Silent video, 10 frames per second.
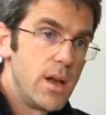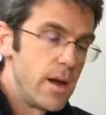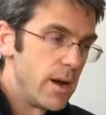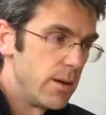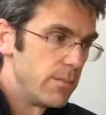
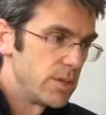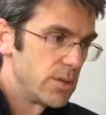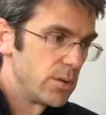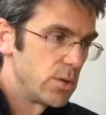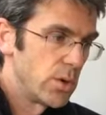Um,
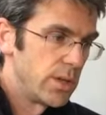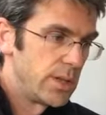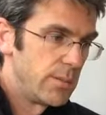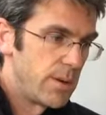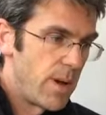so I'll talk a
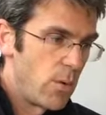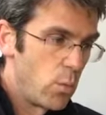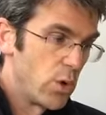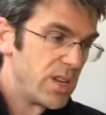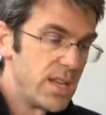little bit about
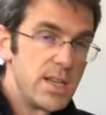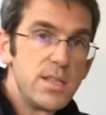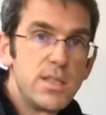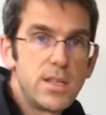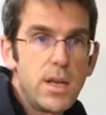what it
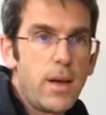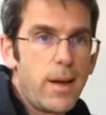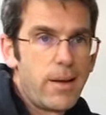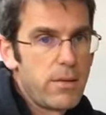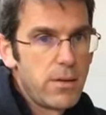is,
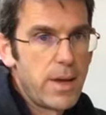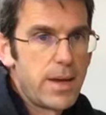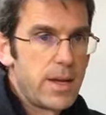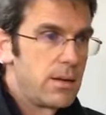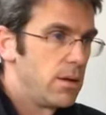how you get
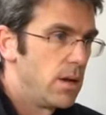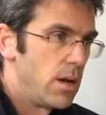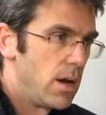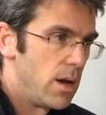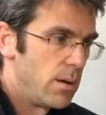it,
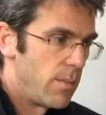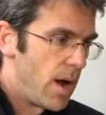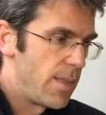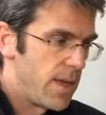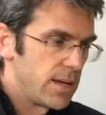um,
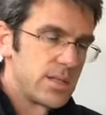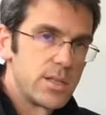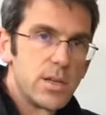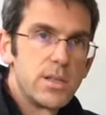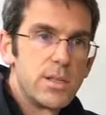and the
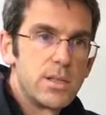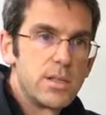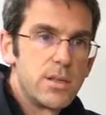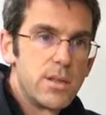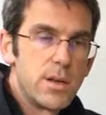
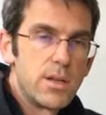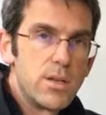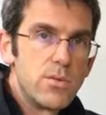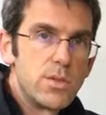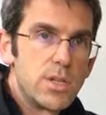exercises that I
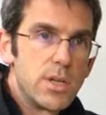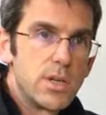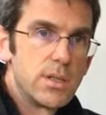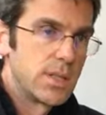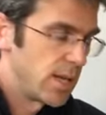use
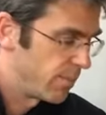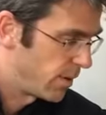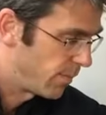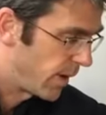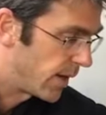to, to keep it
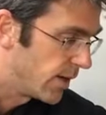at bay.